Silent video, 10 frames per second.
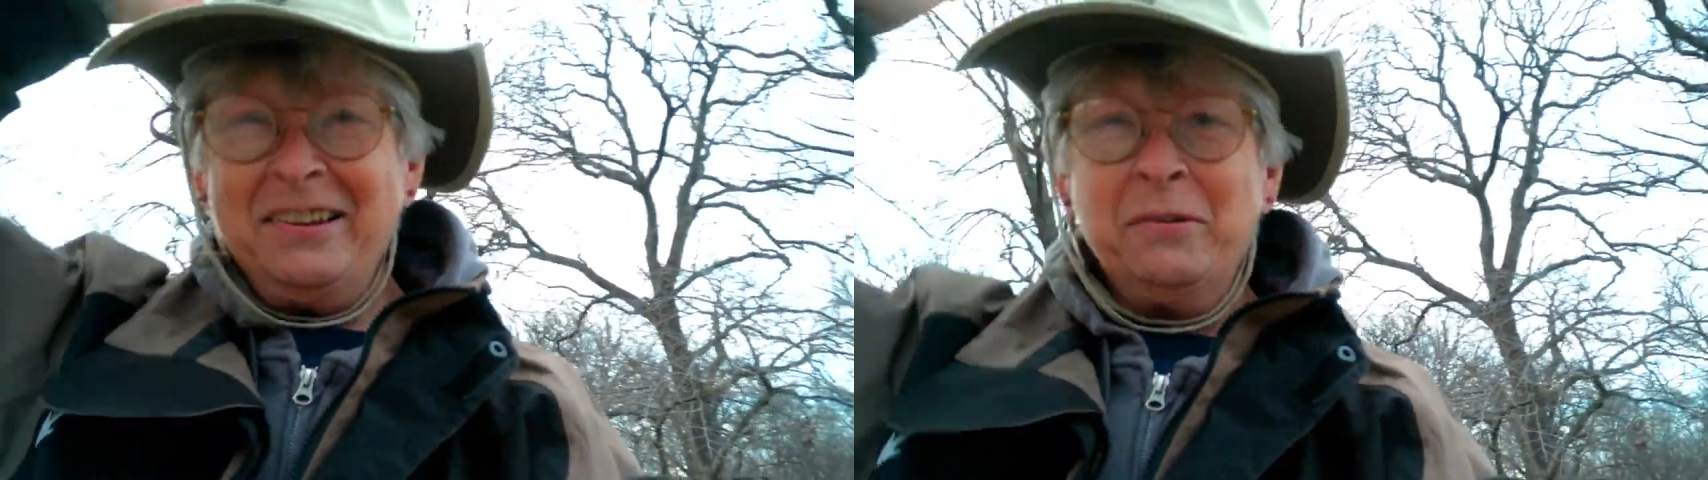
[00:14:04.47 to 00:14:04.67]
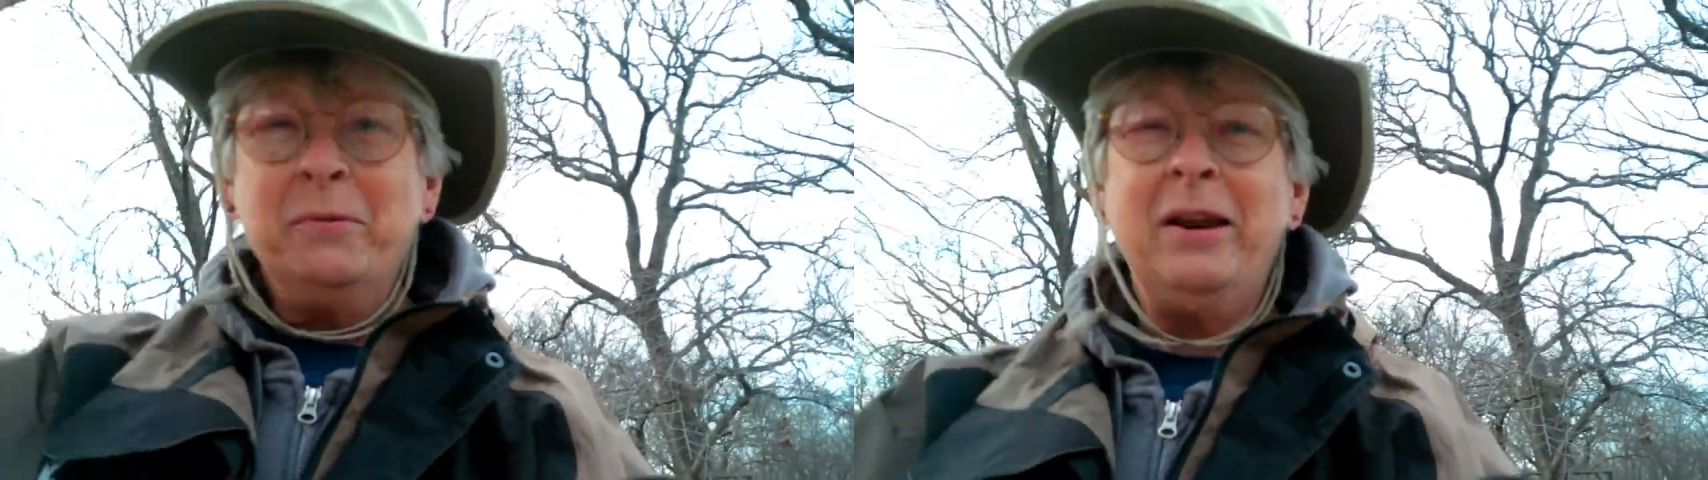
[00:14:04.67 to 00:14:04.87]

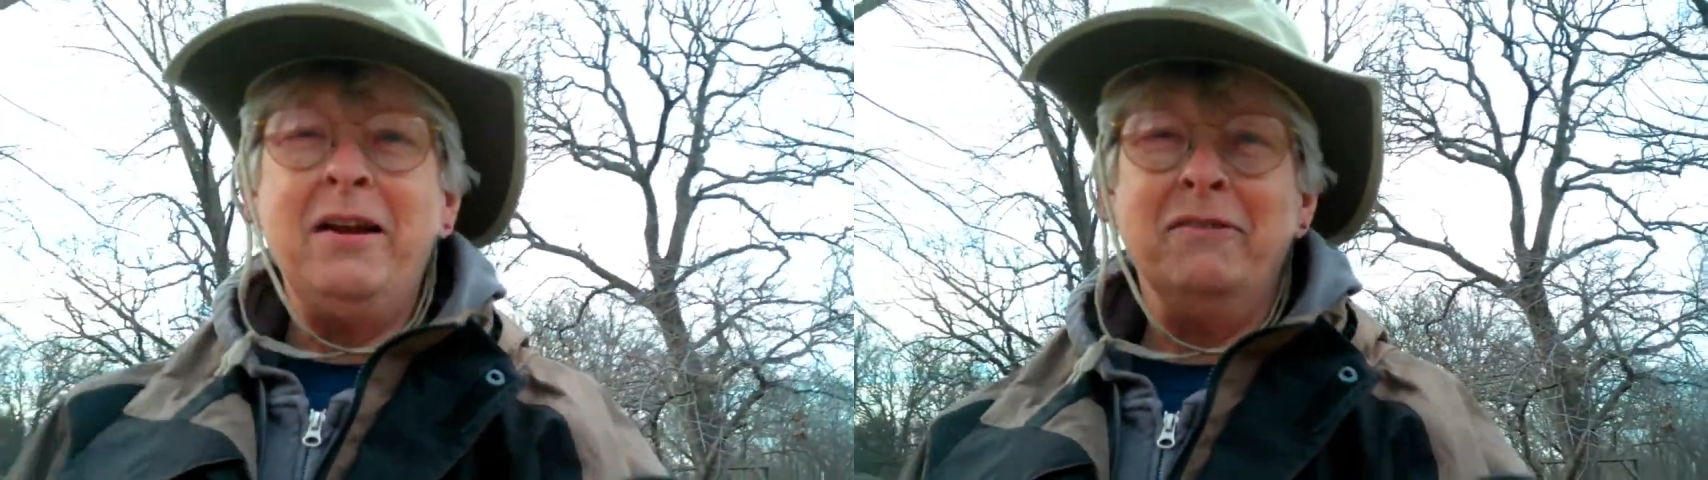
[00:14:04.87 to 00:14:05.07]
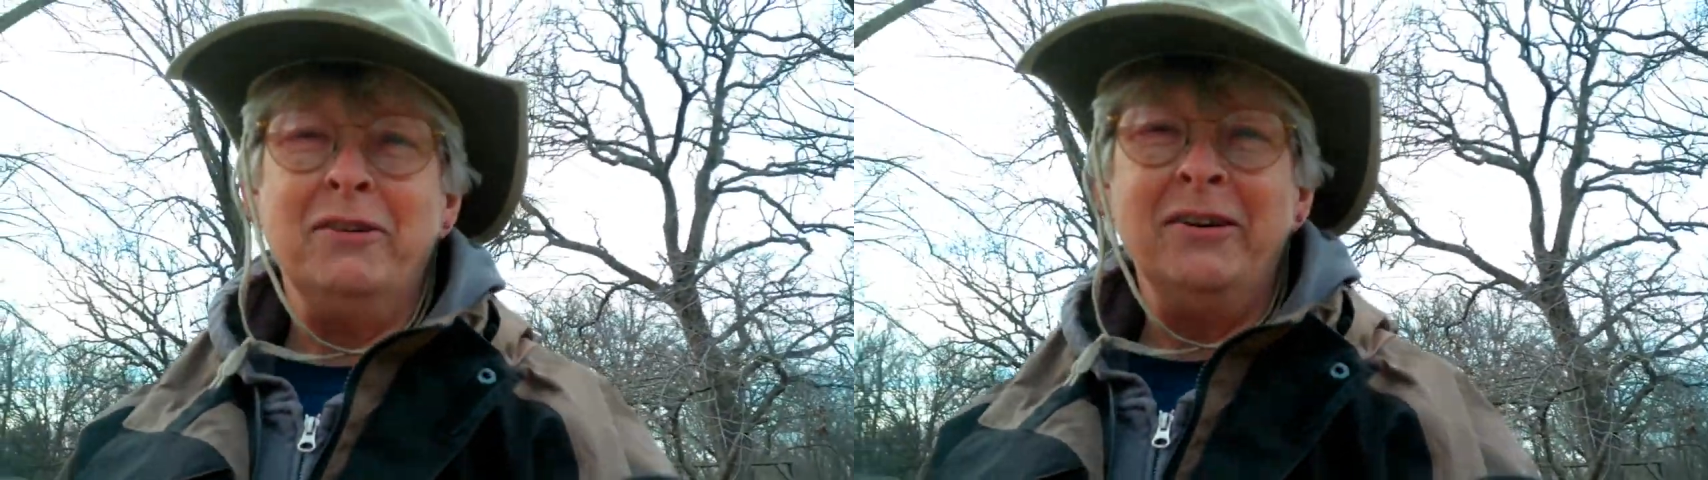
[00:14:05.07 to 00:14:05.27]

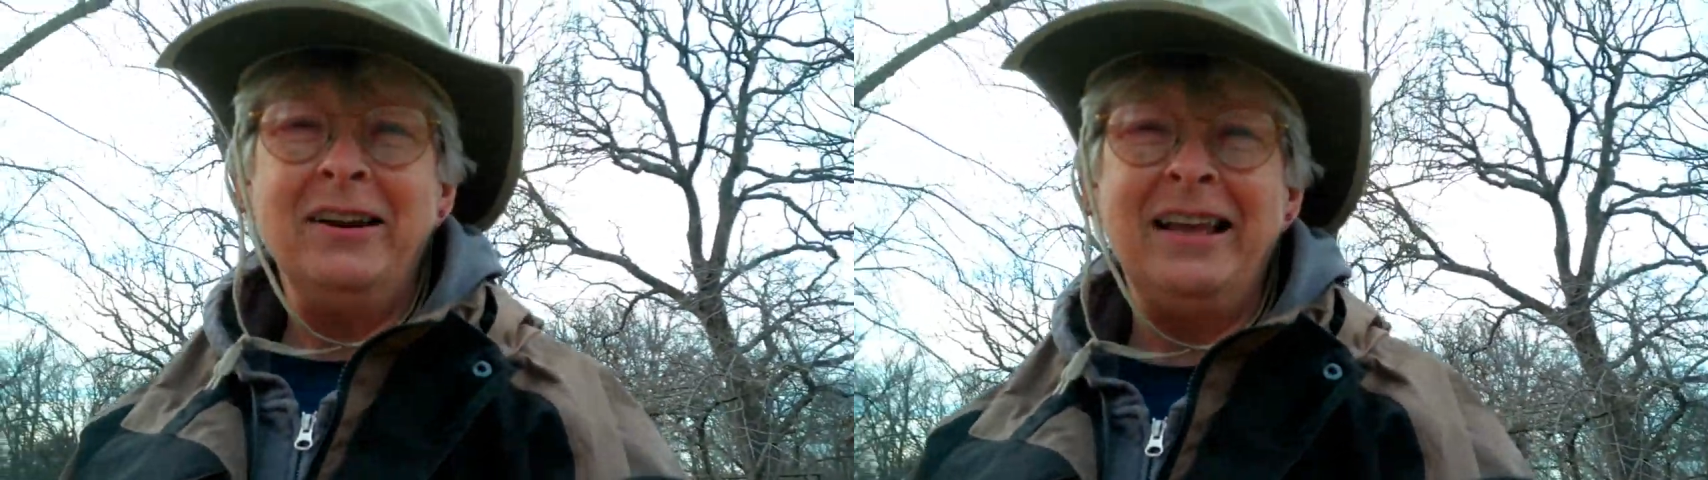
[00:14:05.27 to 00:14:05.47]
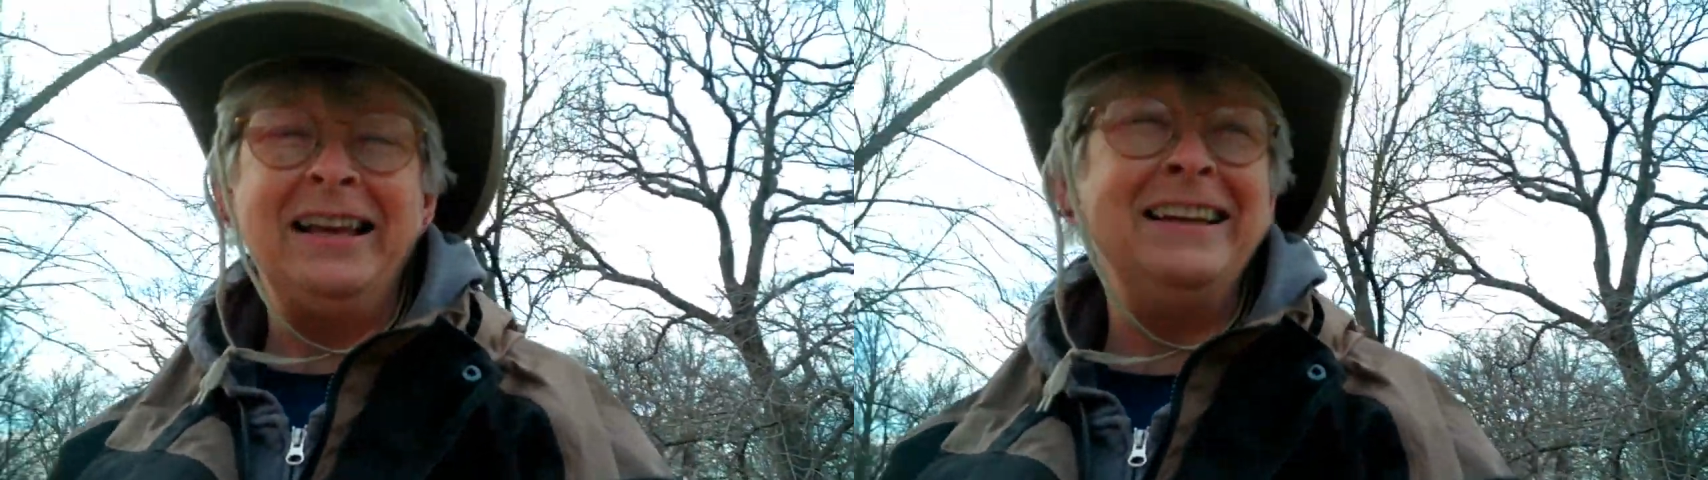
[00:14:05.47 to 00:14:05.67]
Whatever.
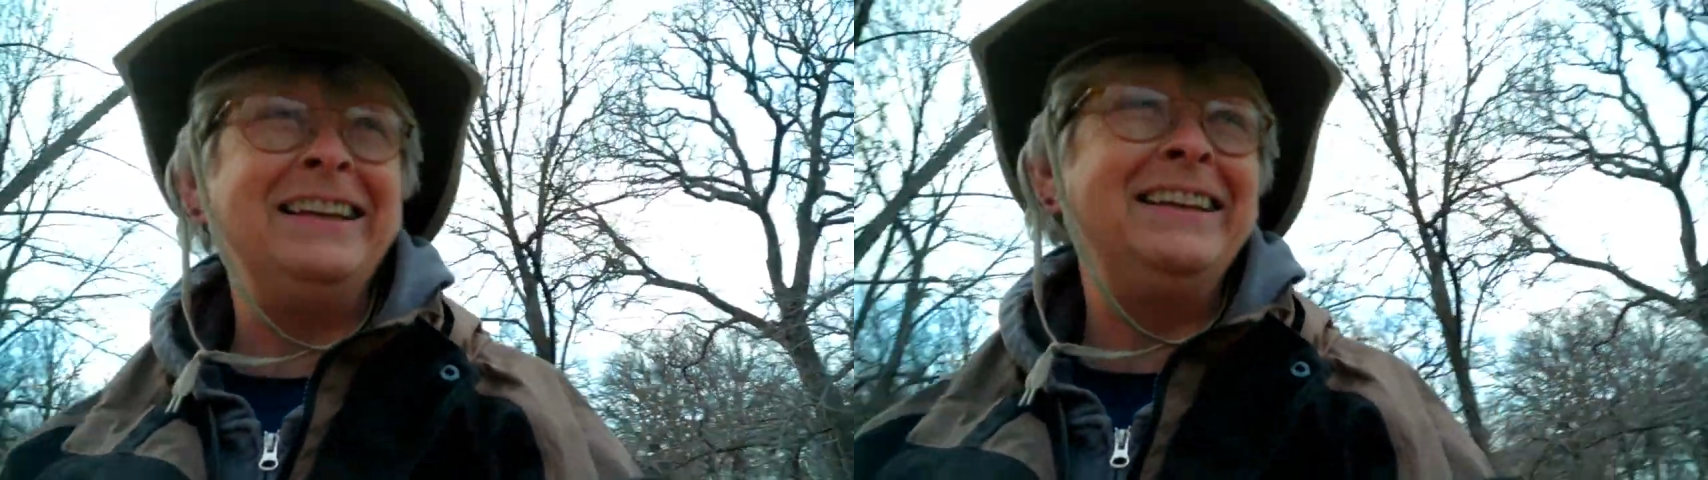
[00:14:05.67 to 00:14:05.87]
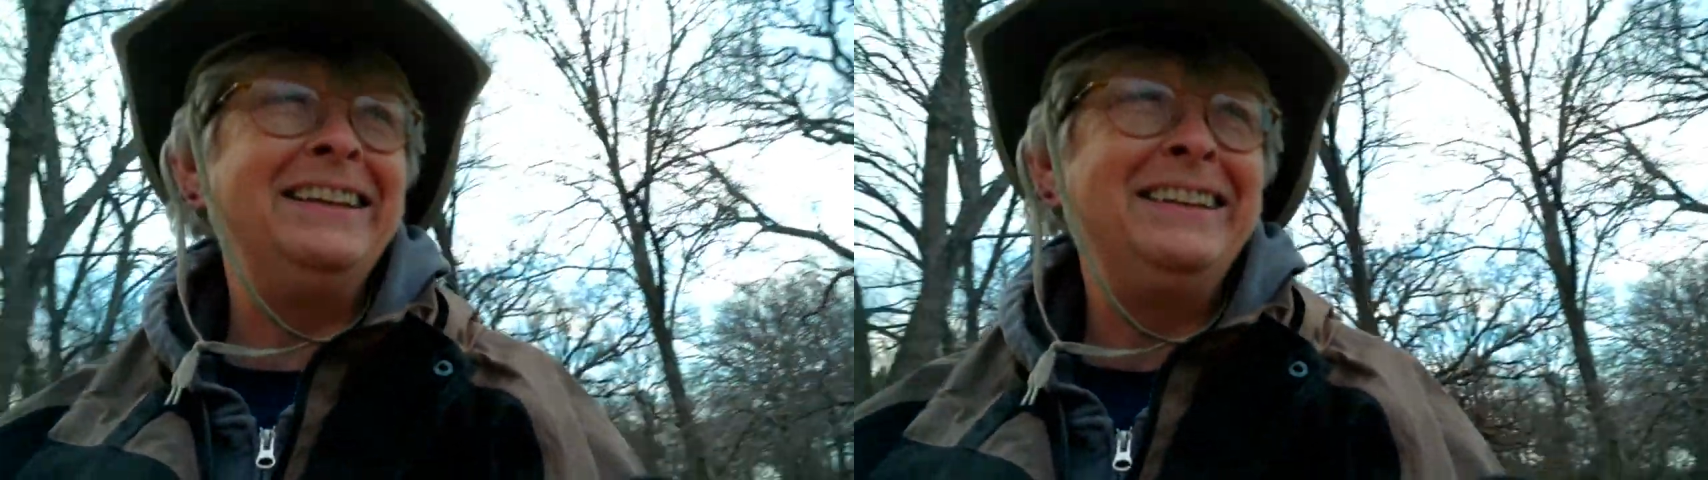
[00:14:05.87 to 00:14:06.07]

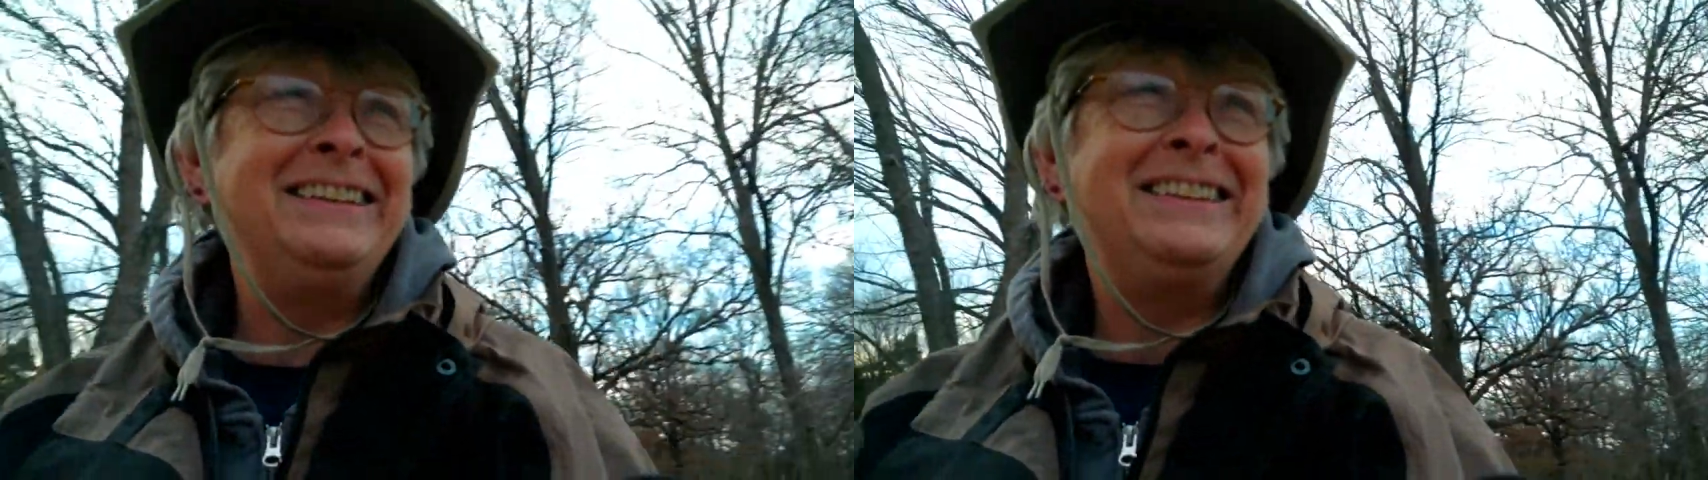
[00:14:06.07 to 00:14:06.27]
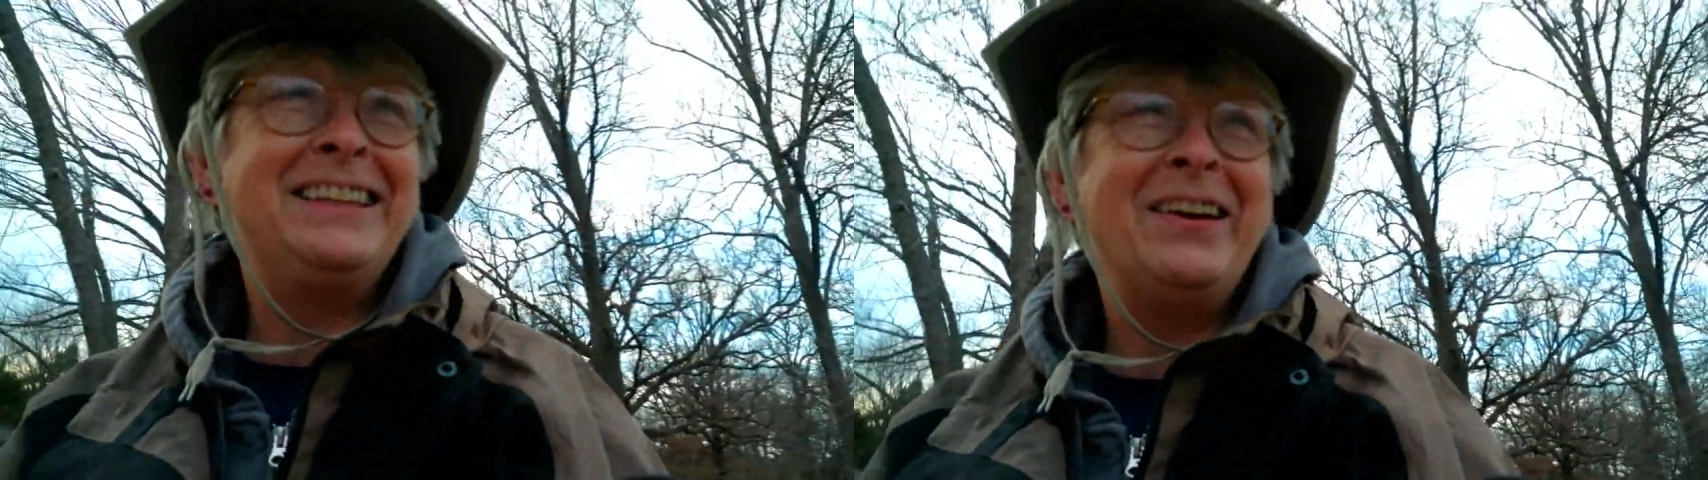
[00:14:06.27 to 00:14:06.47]

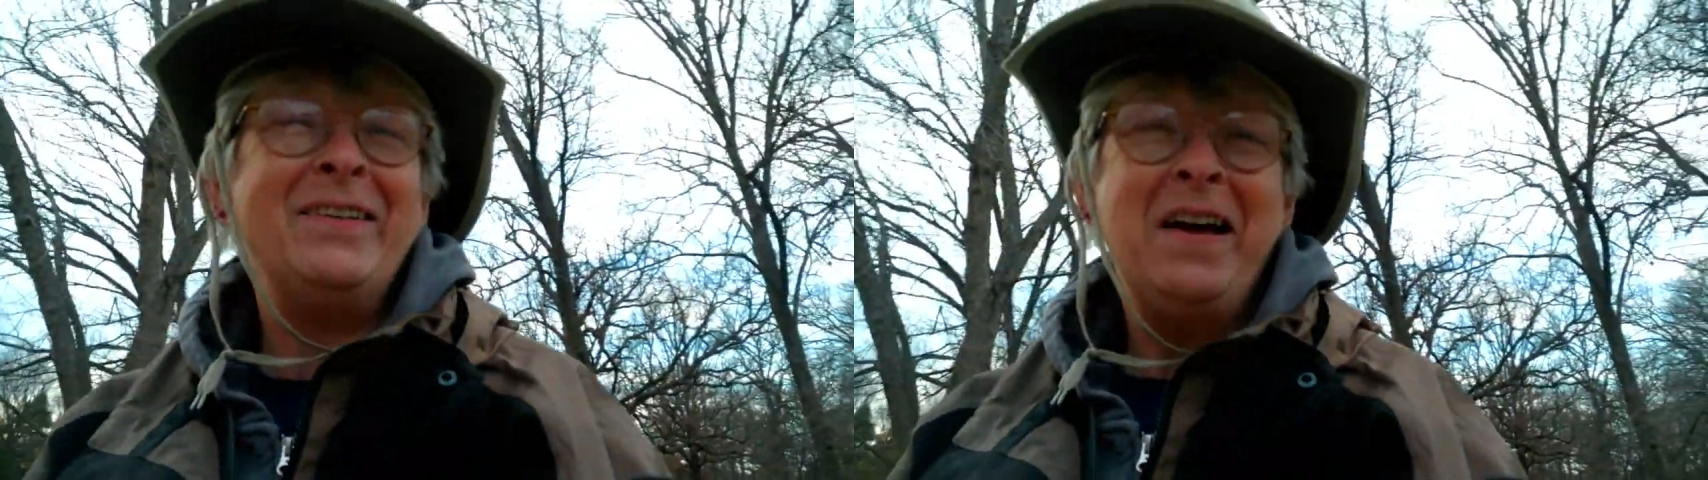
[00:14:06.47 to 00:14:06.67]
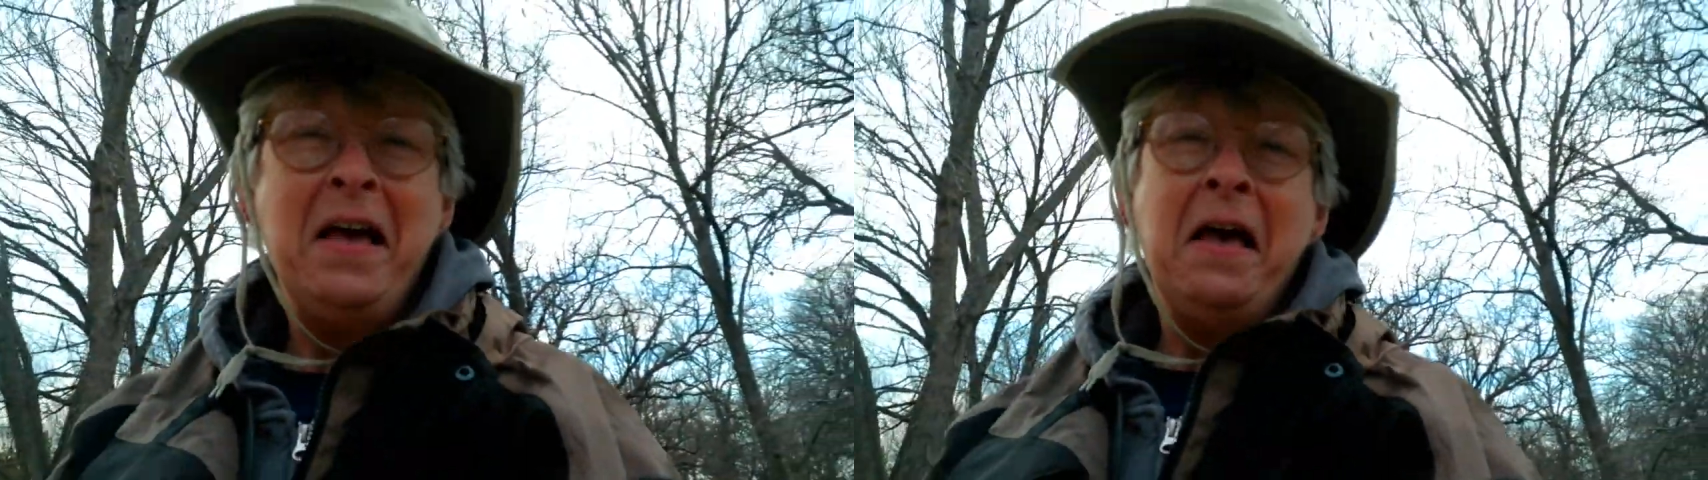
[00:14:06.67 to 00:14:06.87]
So,